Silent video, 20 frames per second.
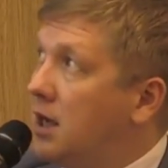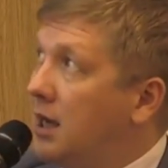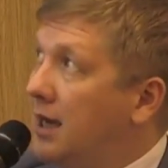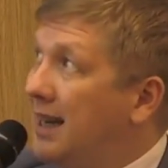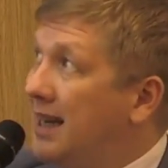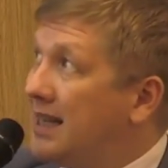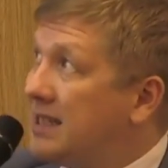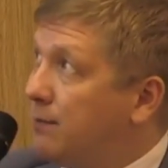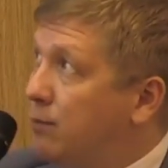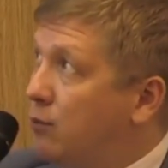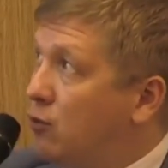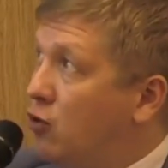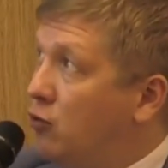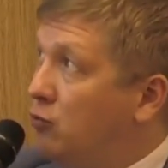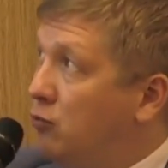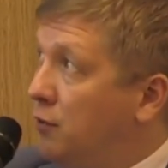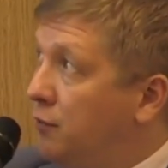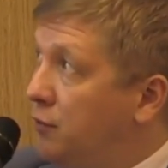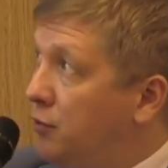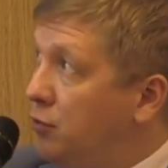
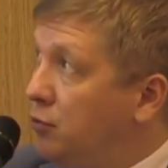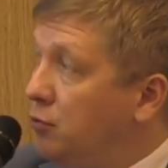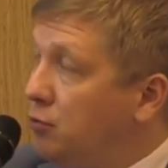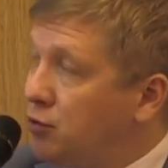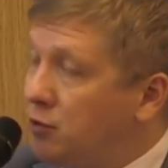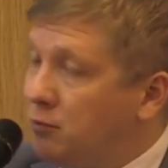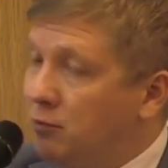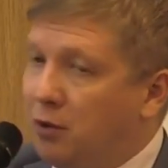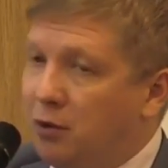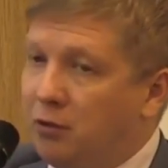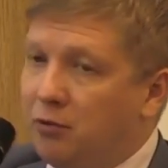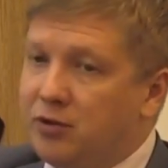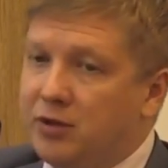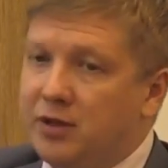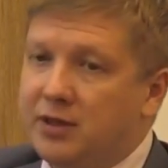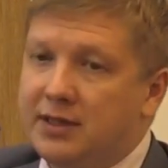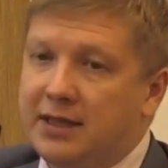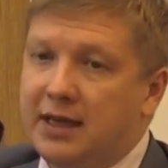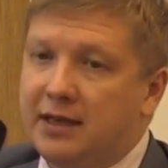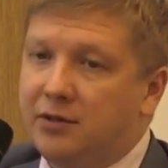Gazprom refused because
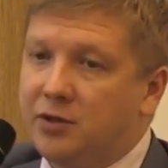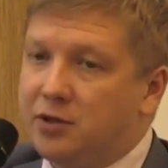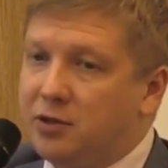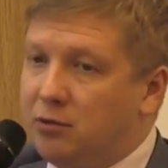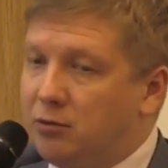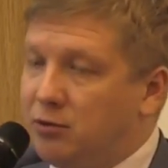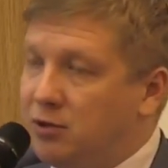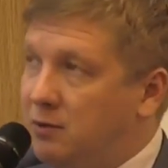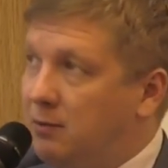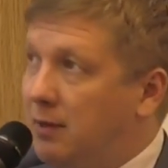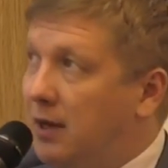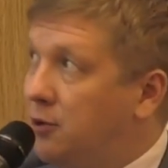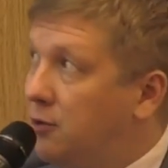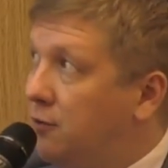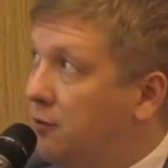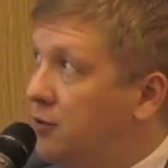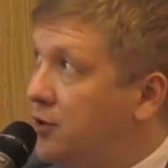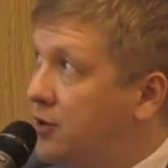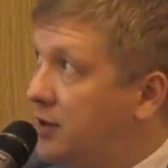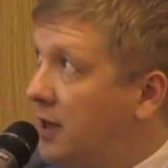they said it's not the matter
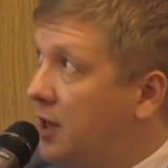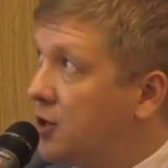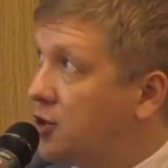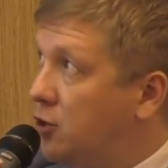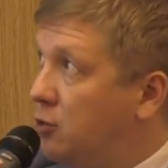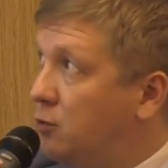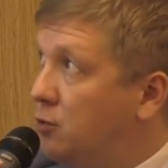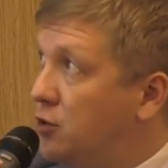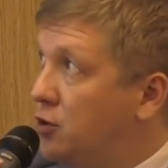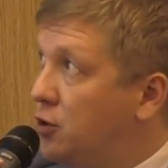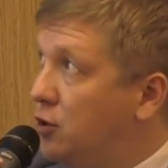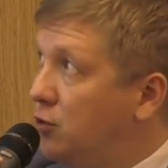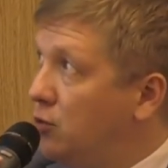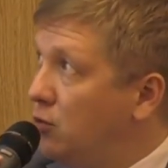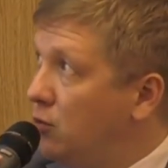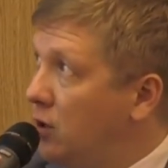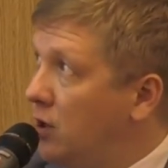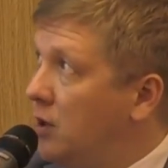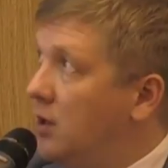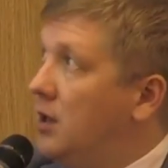for discussion with
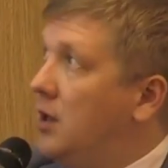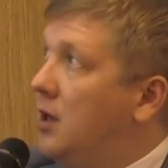EU,